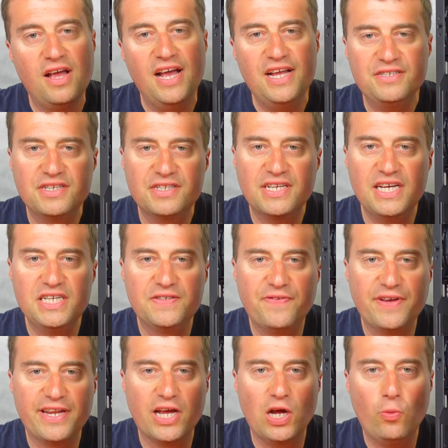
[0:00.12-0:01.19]
In today's
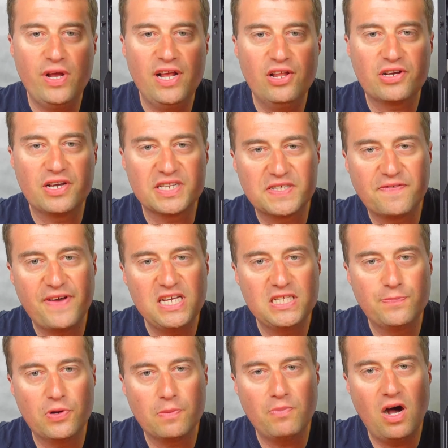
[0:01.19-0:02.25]
video we look at this
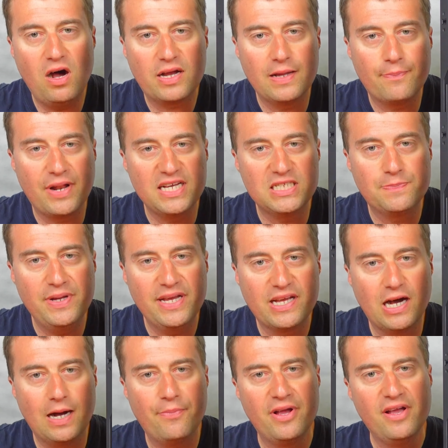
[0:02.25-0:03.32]
Facebook Marketplace
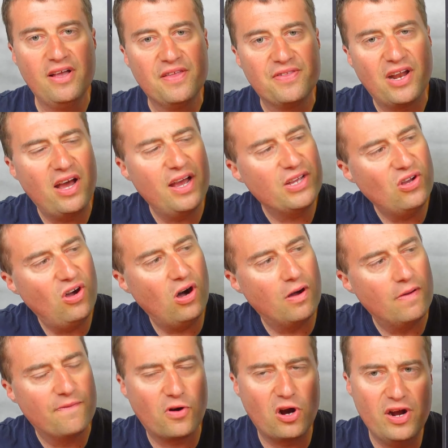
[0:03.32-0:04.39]
pickup that I
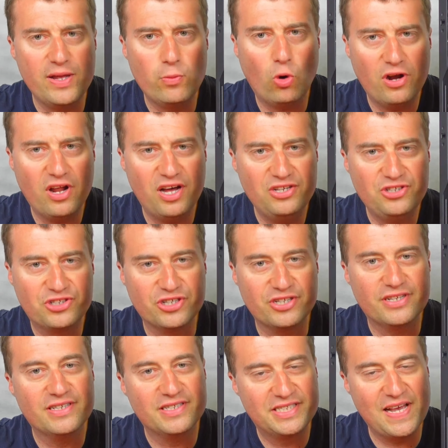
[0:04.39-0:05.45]
got for only
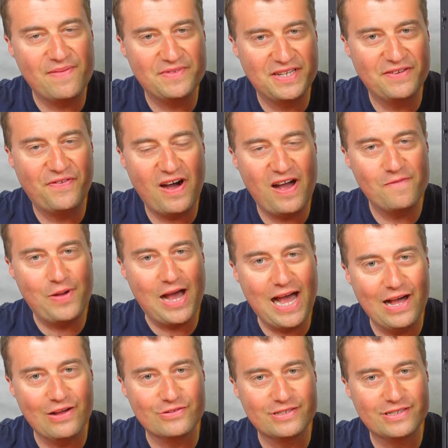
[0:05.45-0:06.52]

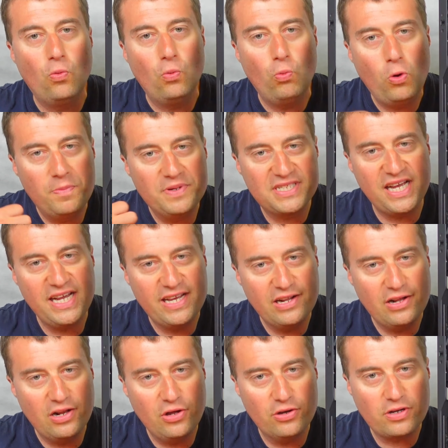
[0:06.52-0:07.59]
£175. We'll be taking
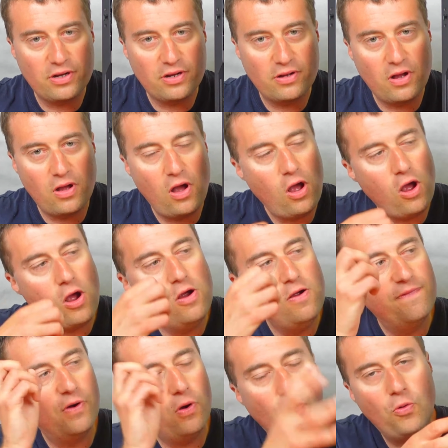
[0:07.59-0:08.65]
a look
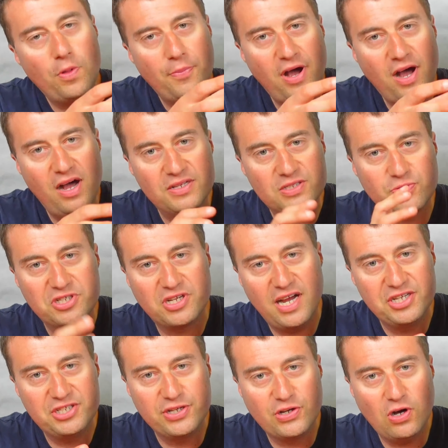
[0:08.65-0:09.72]
over all the parts which I
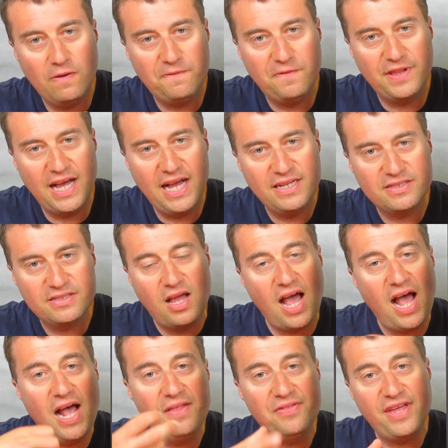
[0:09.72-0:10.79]
actually got for that,
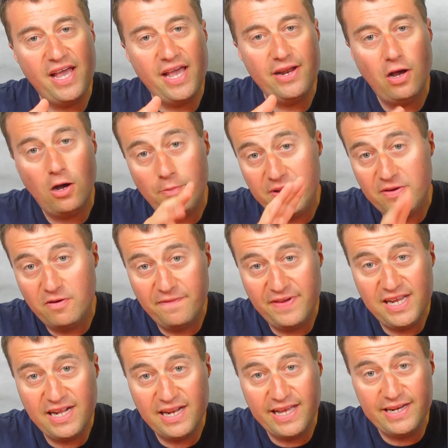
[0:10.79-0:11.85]
and then I'll be
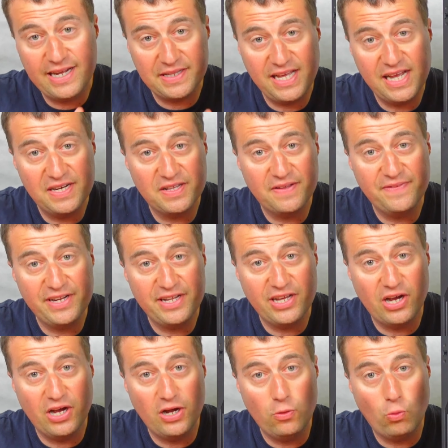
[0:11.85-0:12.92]
revealing at the end of the
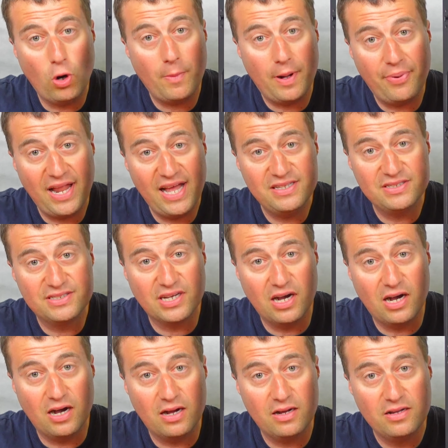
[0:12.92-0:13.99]
video what my plans
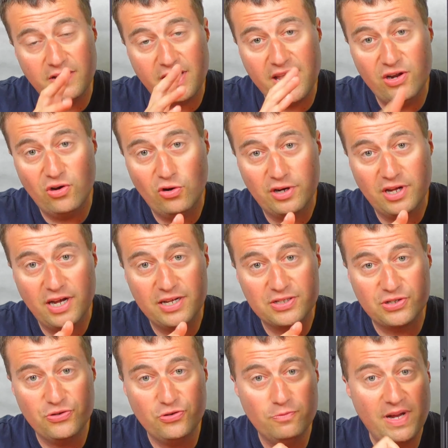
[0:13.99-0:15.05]
are in order
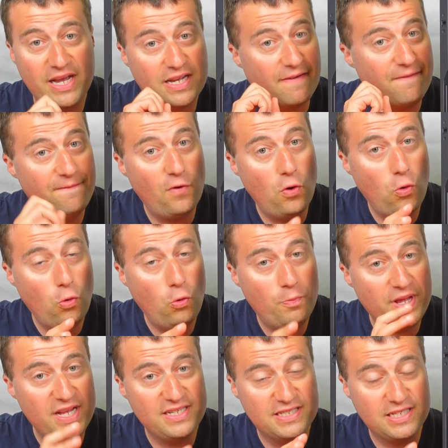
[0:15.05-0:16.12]
to make a full
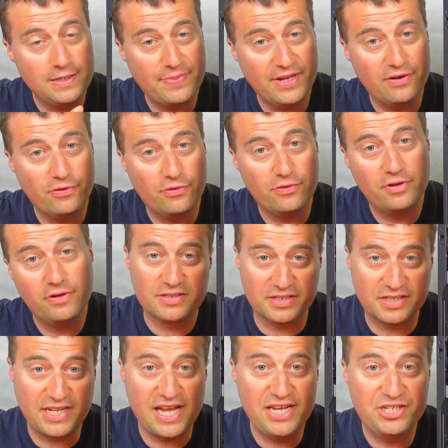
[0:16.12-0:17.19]
PC build, so
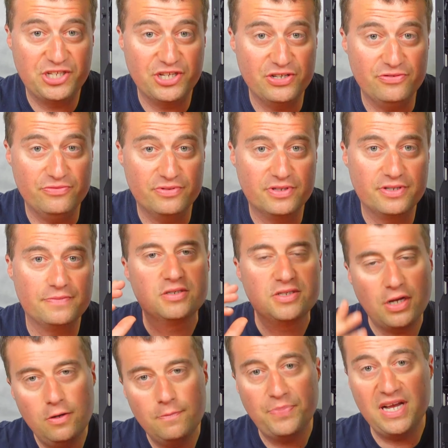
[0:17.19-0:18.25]
stay tuned.
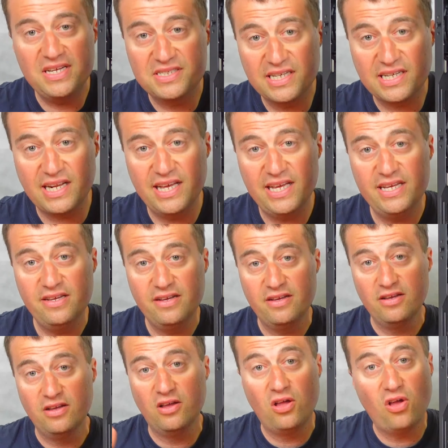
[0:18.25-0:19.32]
So basically,
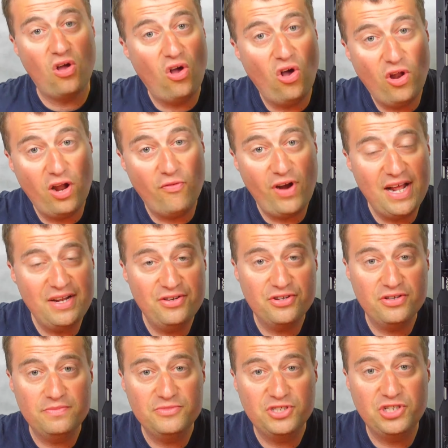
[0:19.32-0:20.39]
on a
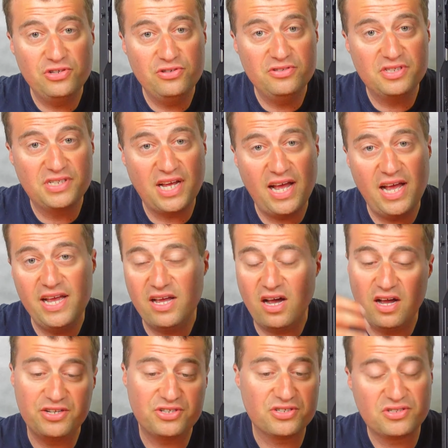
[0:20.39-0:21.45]
random Tuesday
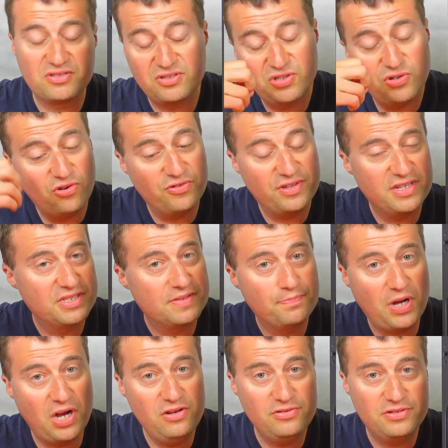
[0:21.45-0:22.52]
I just saw this
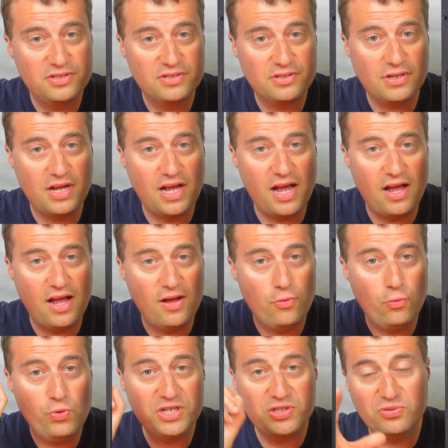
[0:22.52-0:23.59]
post
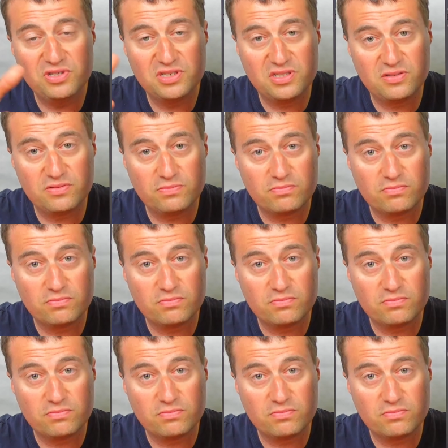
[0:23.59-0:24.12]
which was